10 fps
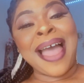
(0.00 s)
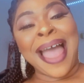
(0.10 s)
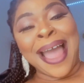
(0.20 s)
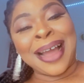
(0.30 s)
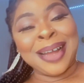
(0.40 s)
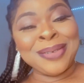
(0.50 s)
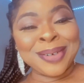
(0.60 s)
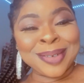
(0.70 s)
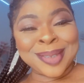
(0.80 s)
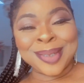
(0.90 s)
I
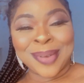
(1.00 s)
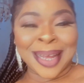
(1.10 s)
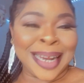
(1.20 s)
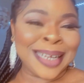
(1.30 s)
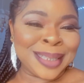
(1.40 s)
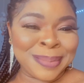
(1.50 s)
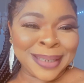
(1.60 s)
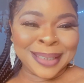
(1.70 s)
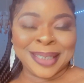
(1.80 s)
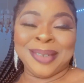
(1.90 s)
cannot organize
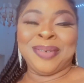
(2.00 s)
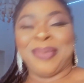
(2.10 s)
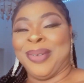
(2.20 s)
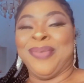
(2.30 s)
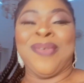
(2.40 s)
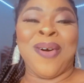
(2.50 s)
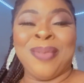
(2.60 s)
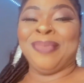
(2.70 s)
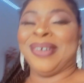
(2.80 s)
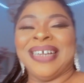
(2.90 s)
birthday. Nobody will
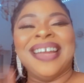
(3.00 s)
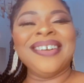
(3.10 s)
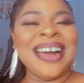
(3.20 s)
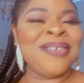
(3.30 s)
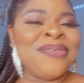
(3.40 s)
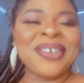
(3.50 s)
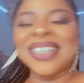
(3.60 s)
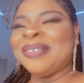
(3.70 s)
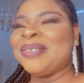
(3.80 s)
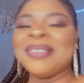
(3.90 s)
come because I don't have friends.